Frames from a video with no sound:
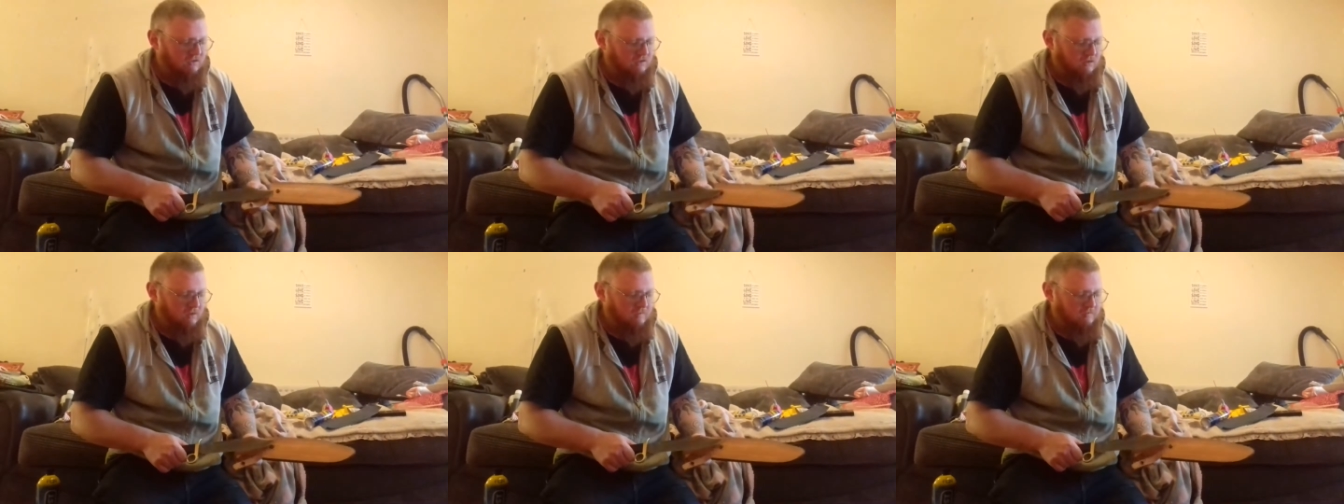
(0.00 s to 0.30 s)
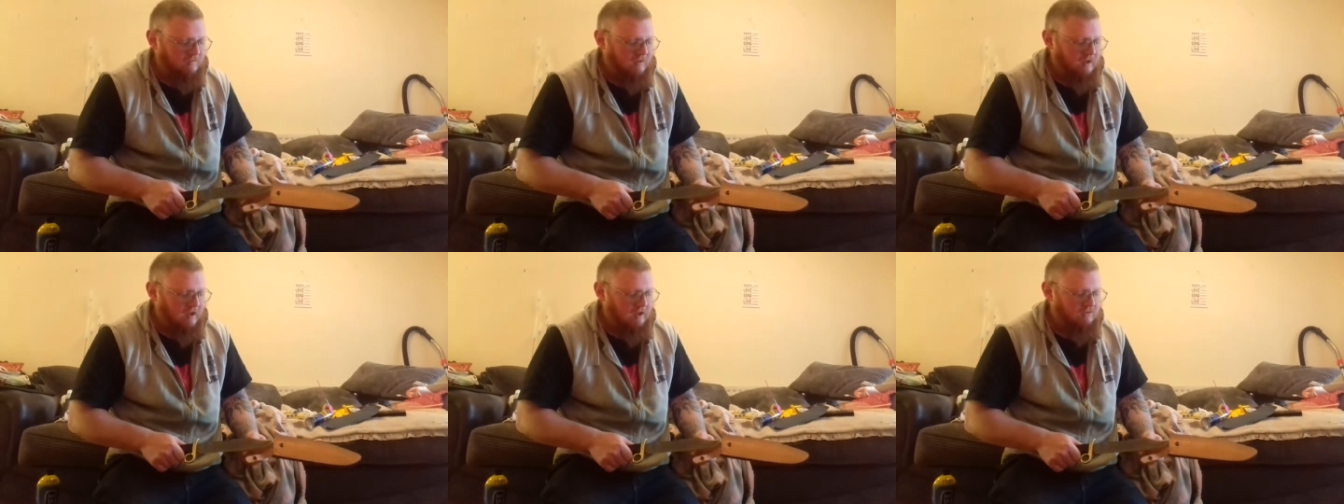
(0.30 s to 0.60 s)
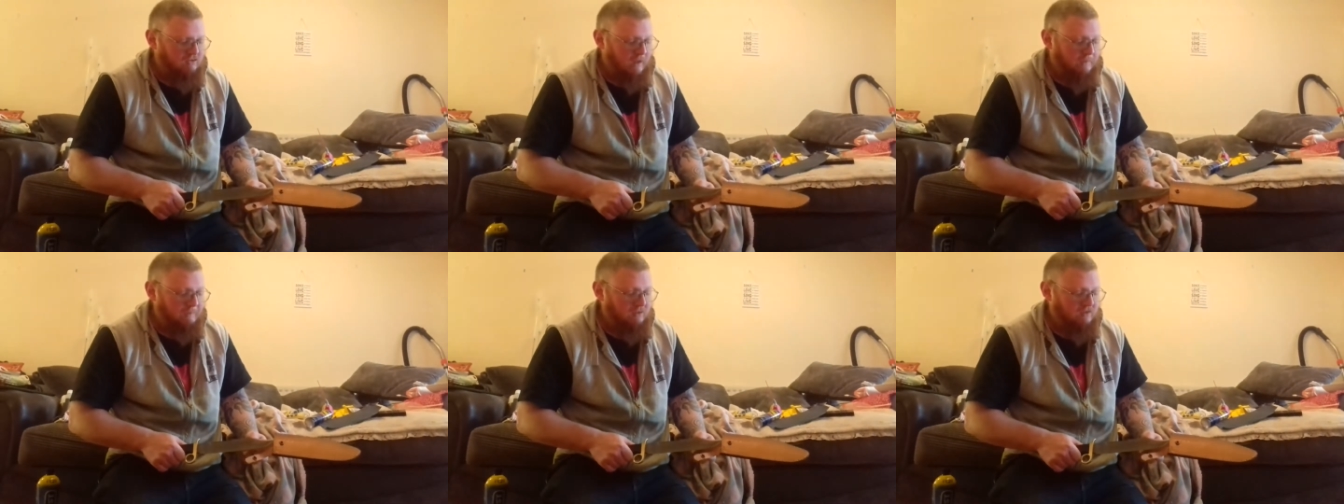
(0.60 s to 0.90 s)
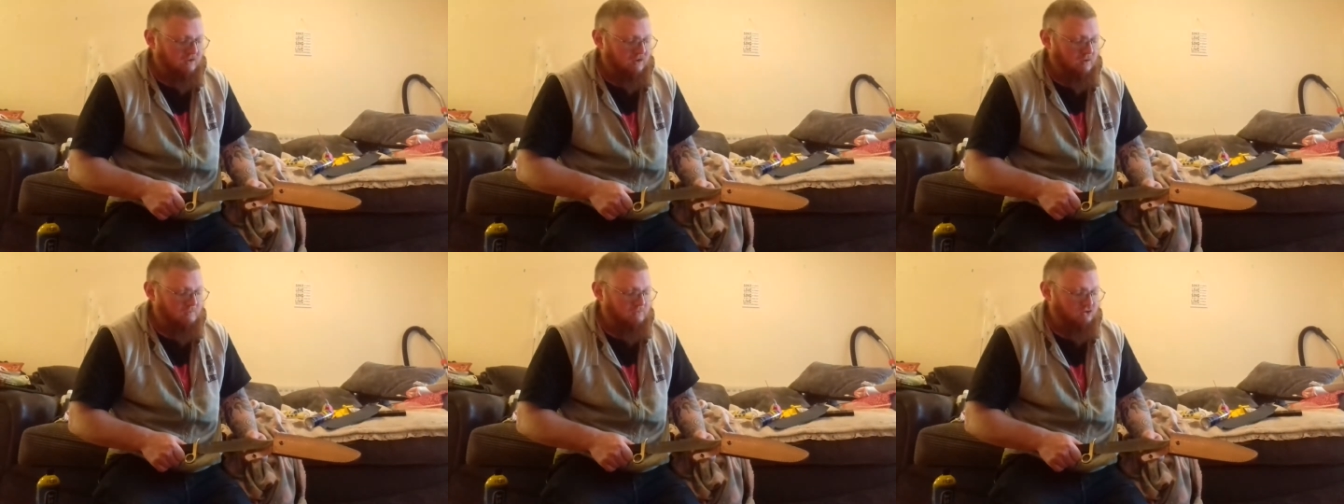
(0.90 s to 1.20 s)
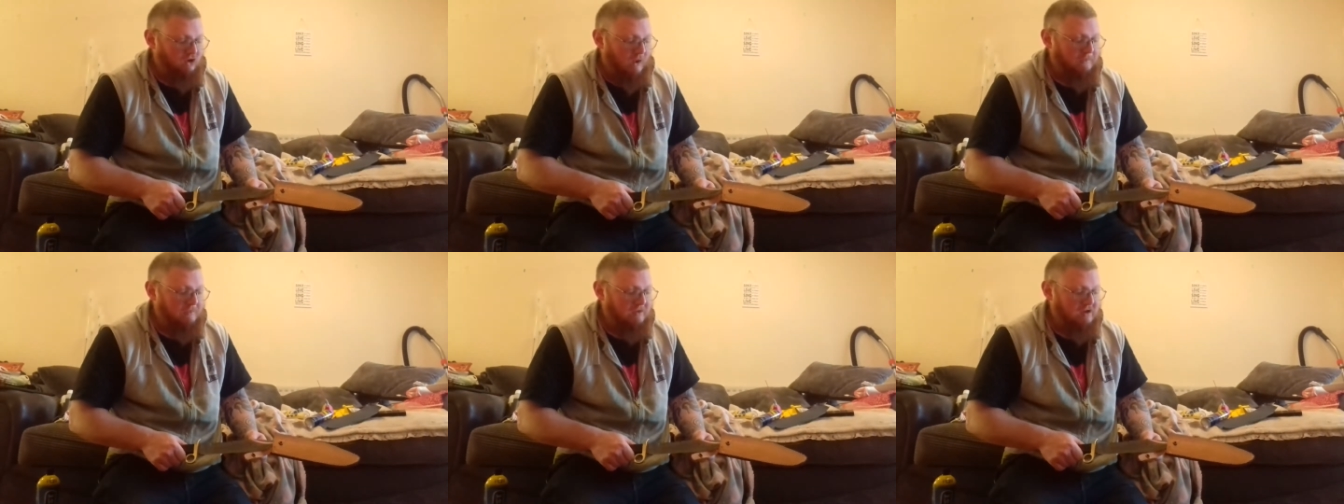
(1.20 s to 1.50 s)
of
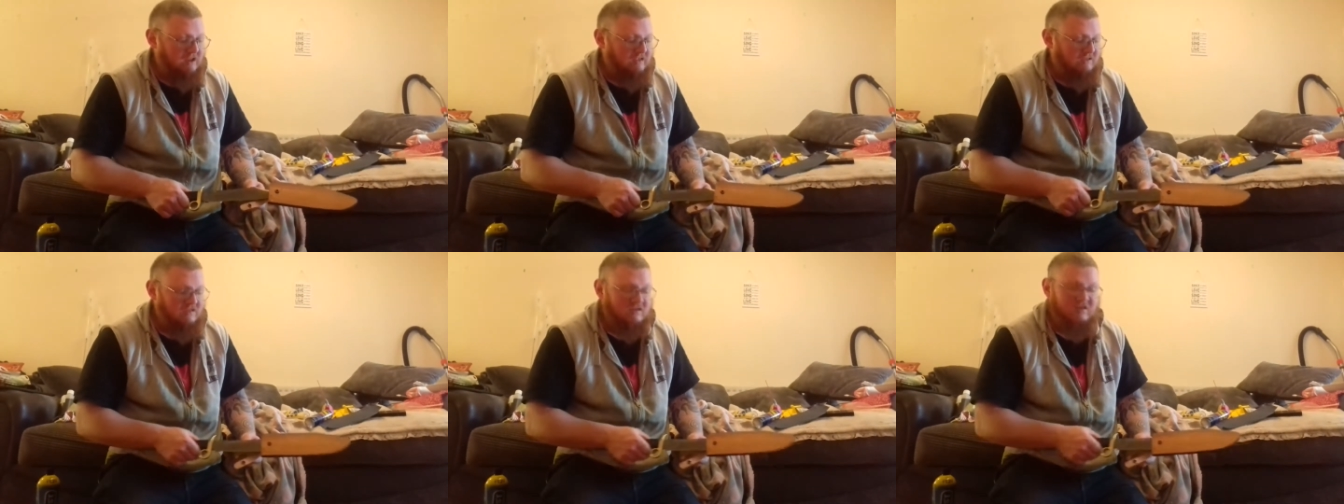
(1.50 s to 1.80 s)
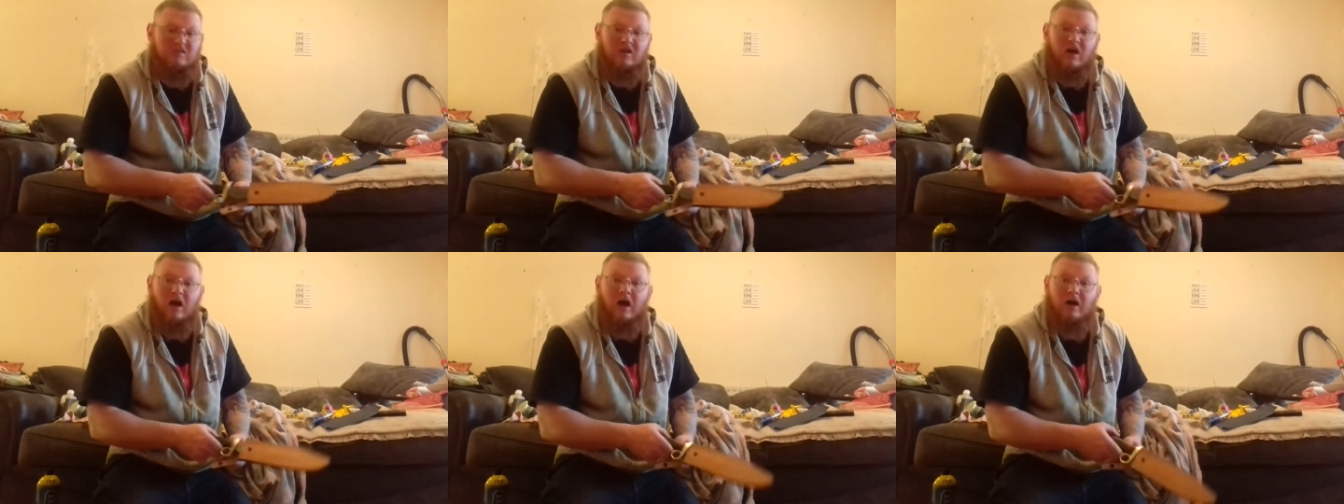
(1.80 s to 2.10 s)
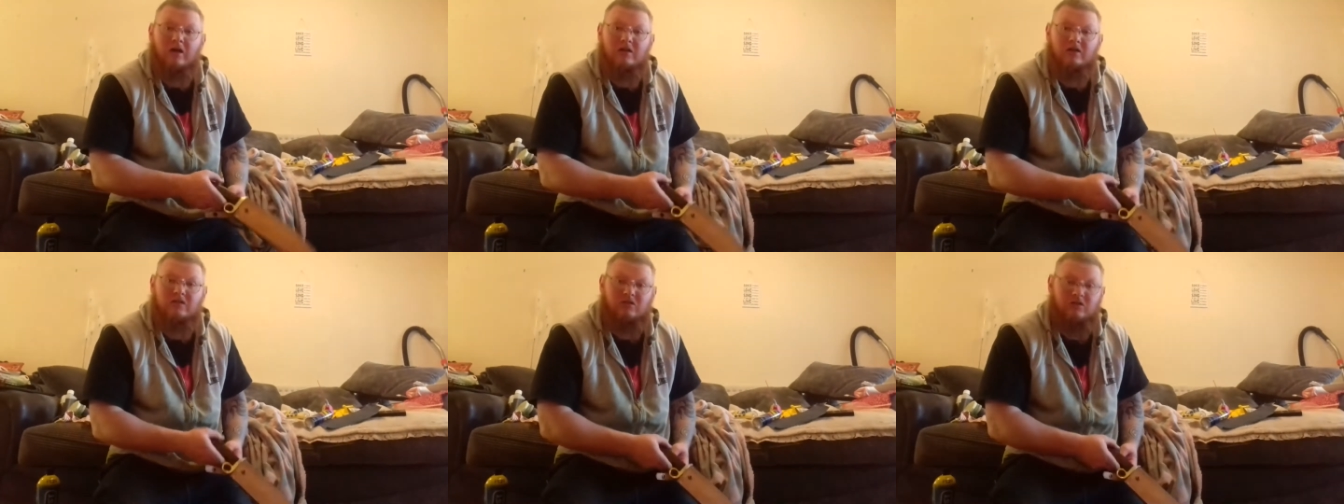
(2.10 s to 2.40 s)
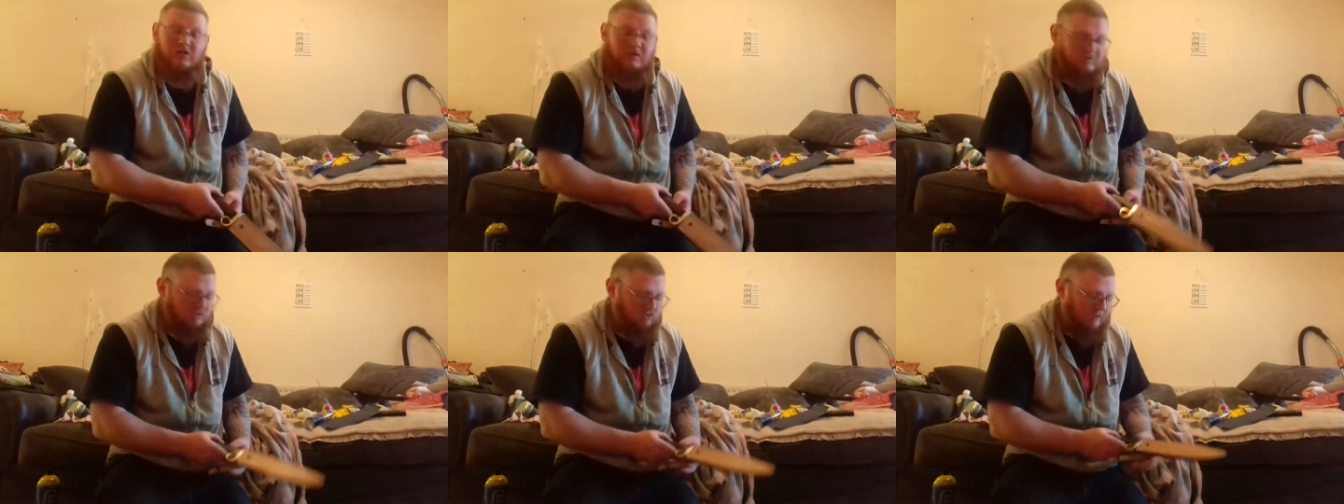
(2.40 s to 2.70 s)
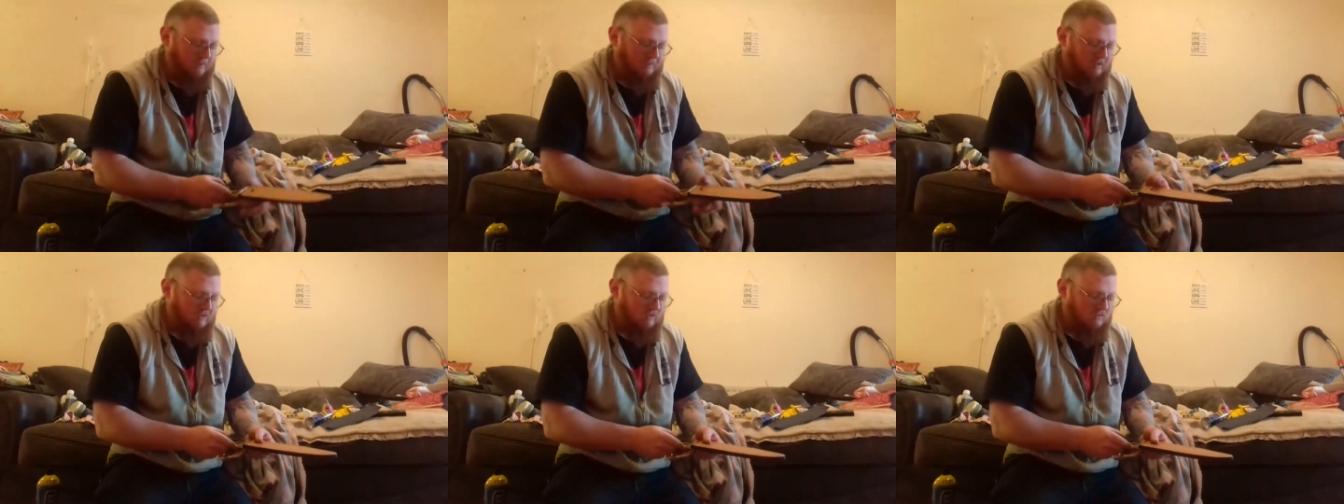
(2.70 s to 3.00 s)
Japanese katanas and other
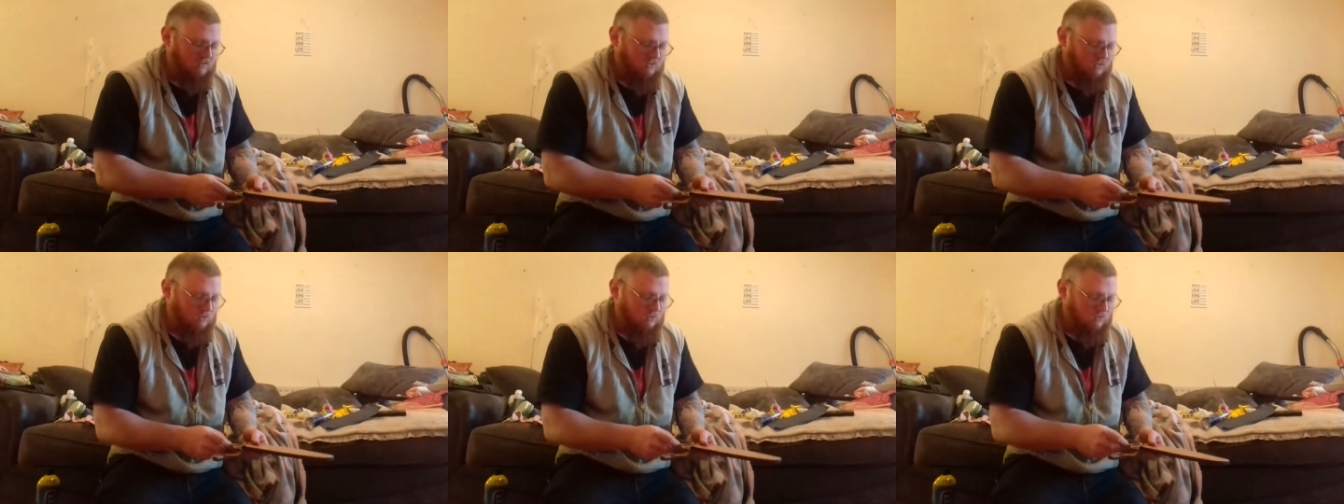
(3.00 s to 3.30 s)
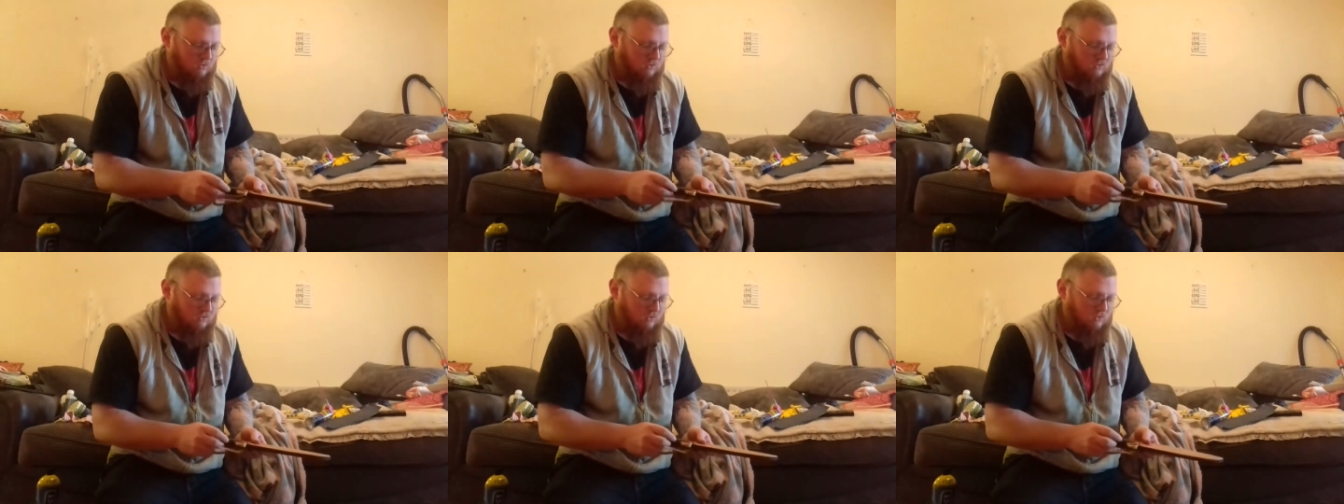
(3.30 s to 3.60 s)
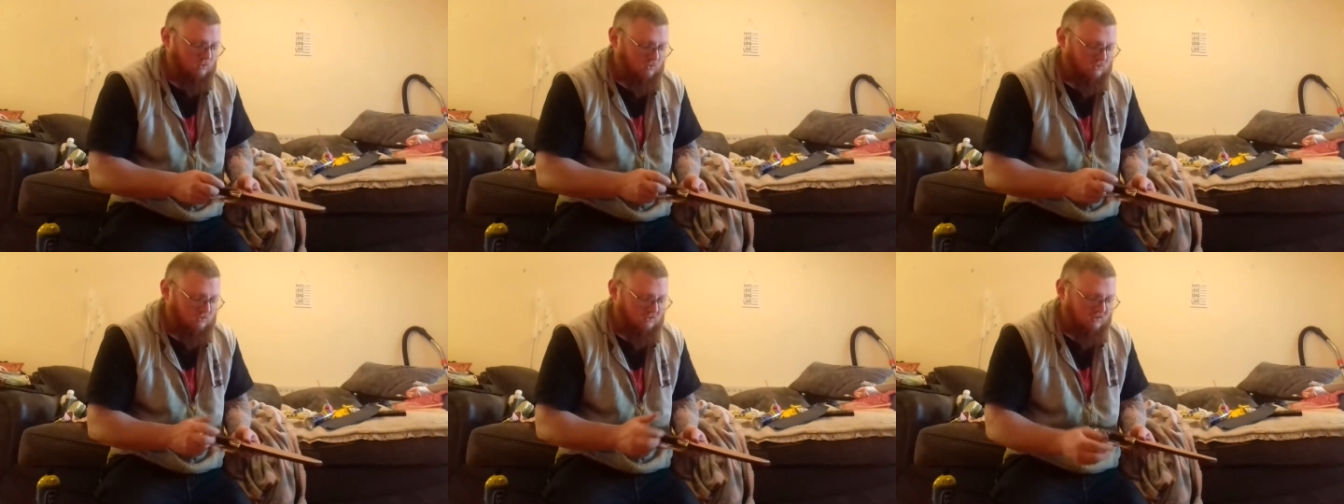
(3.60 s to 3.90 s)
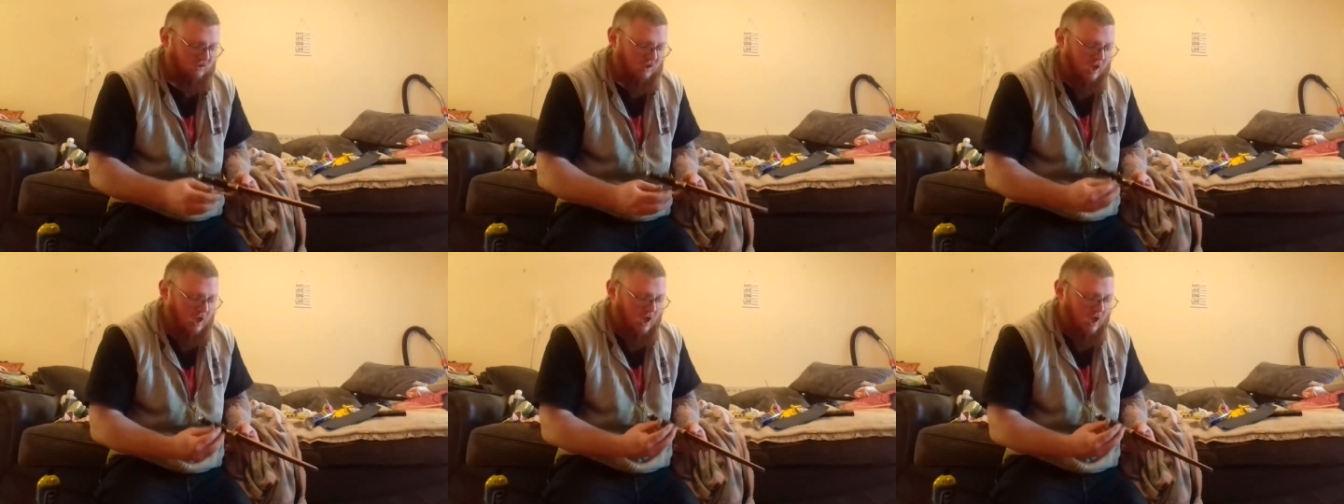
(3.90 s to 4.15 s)
Japanese swords,